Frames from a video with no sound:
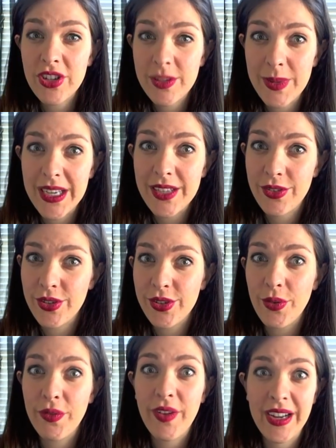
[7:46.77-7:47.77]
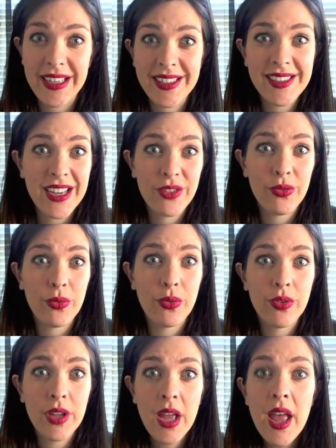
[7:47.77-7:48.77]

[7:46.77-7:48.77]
just because they're so fucking sexual